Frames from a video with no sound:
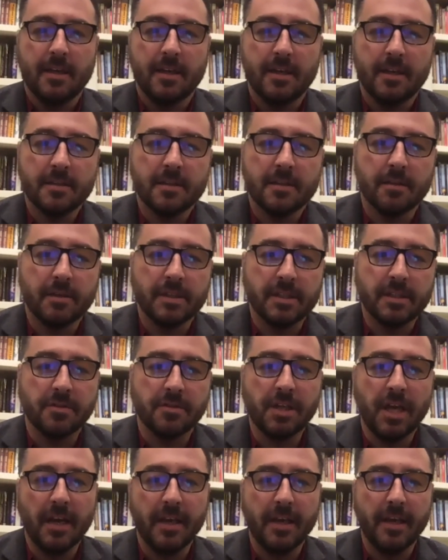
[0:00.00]
So as they're
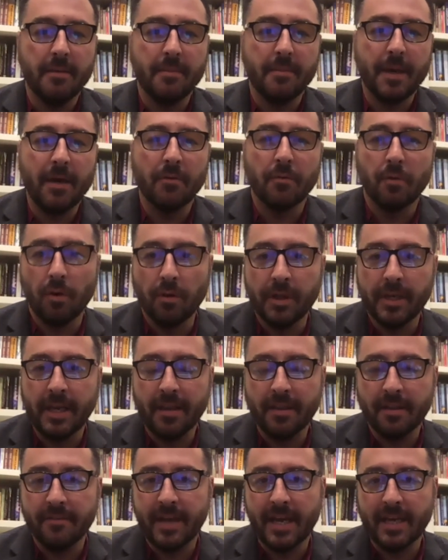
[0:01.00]
talking about rolling out
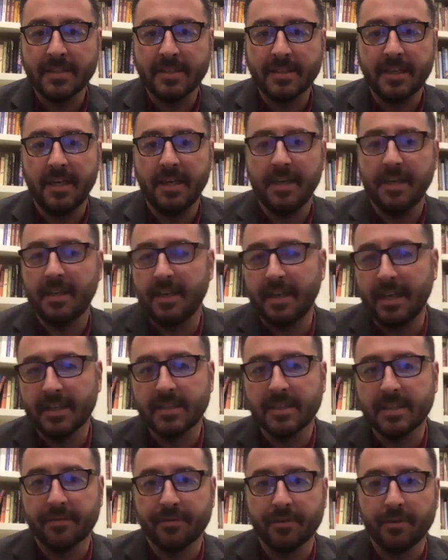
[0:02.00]
the vaccine in the next
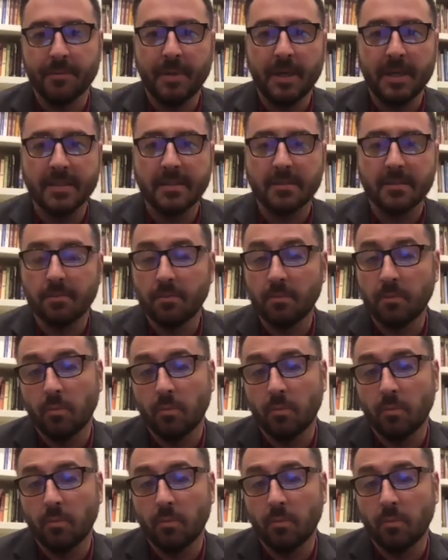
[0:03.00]
several months,